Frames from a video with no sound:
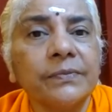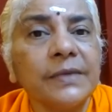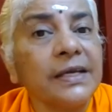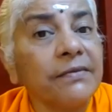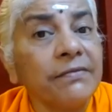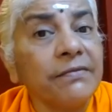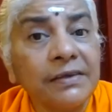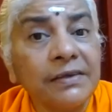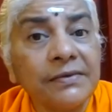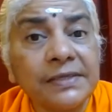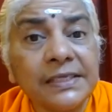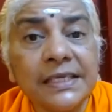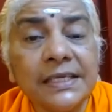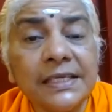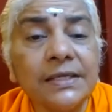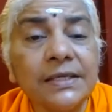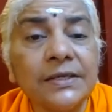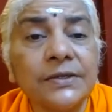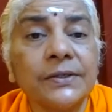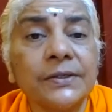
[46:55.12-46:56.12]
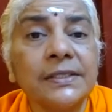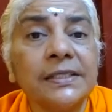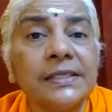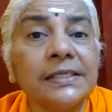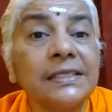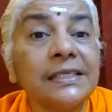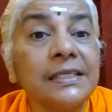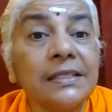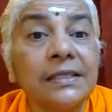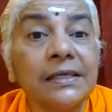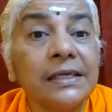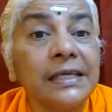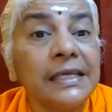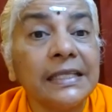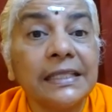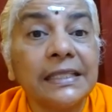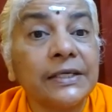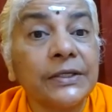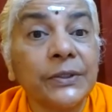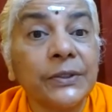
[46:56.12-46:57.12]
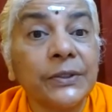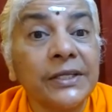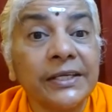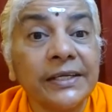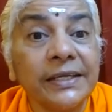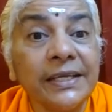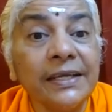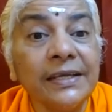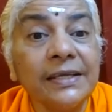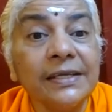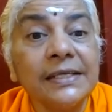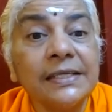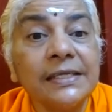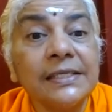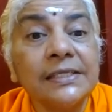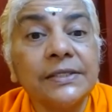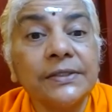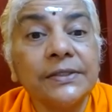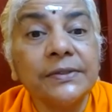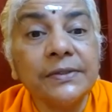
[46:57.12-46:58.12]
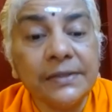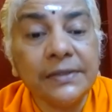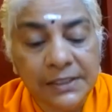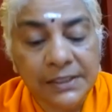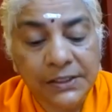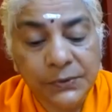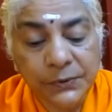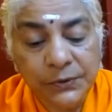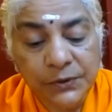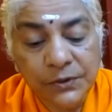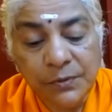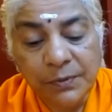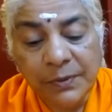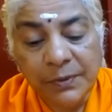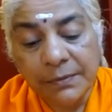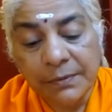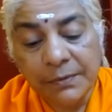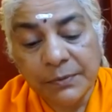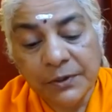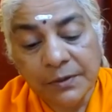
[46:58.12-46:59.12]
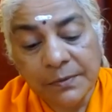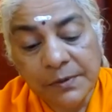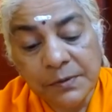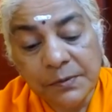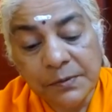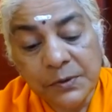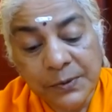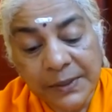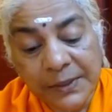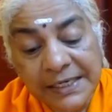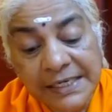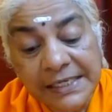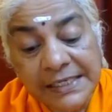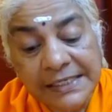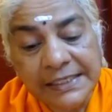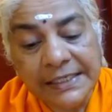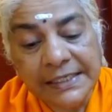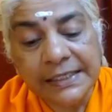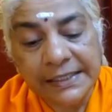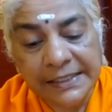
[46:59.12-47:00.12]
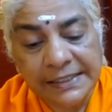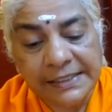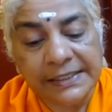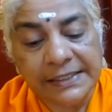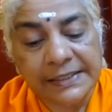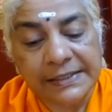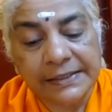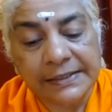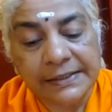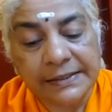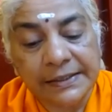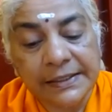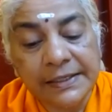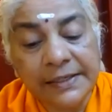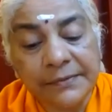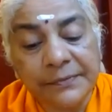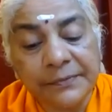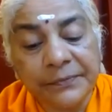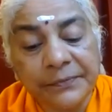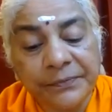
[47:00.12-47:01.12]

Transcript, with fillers: And we have seen all this in the Gita already. So this won't be a problem to understand this, right?